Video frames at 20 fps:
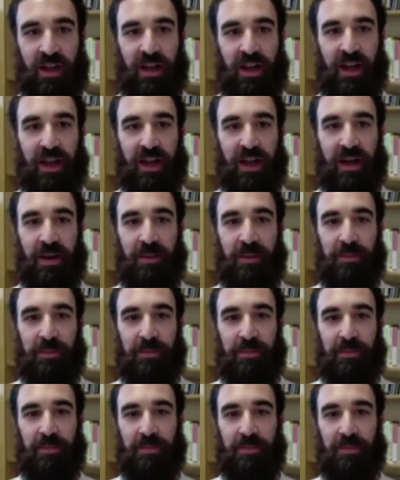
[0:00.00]

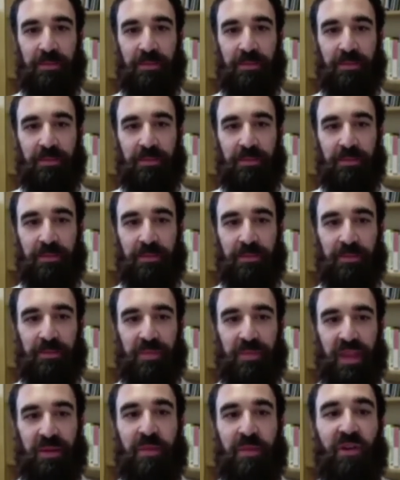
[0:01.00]

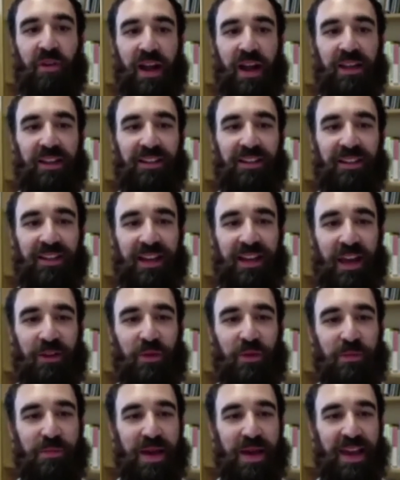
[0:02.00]
Am I right? Can
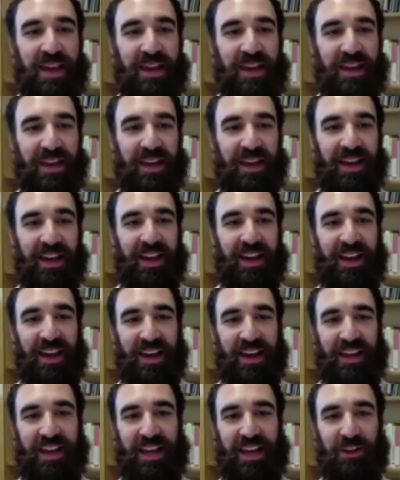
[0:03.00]
you make
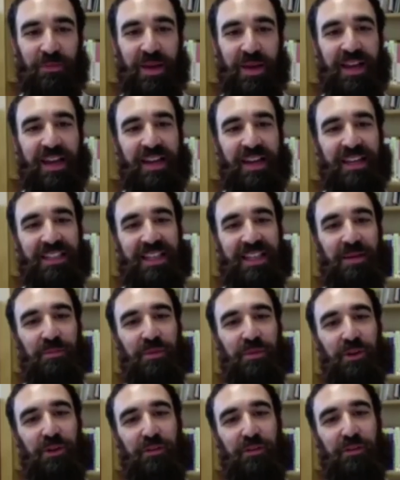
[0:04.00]
an
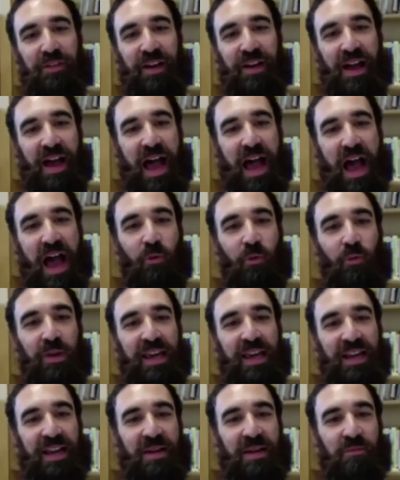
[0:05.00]
example of how we
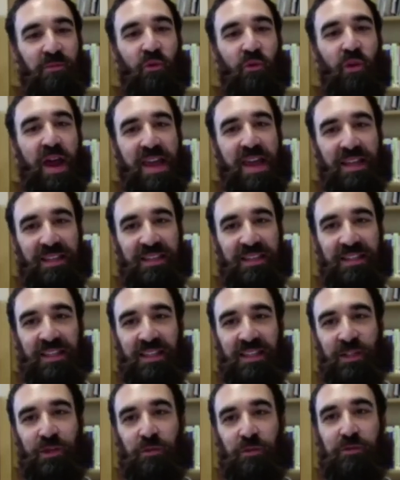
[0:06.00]
can embrace
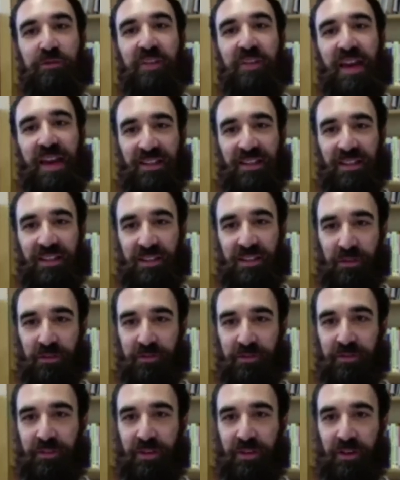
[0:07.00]
these two faces of
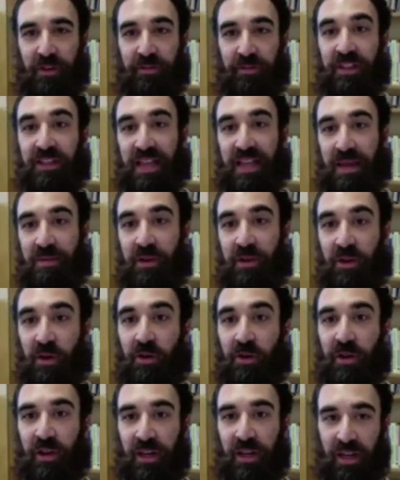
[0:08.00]
the same
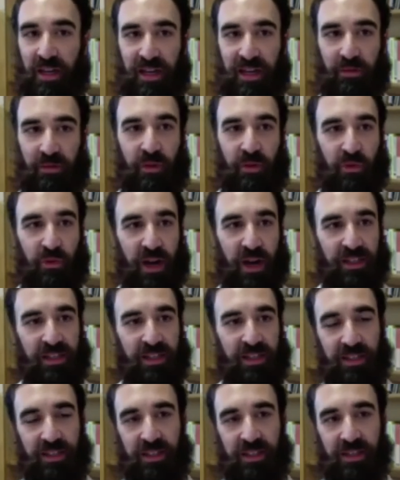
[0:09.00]
coin in our
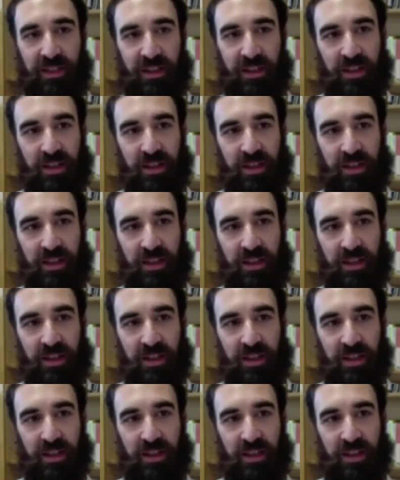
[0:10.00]
practice?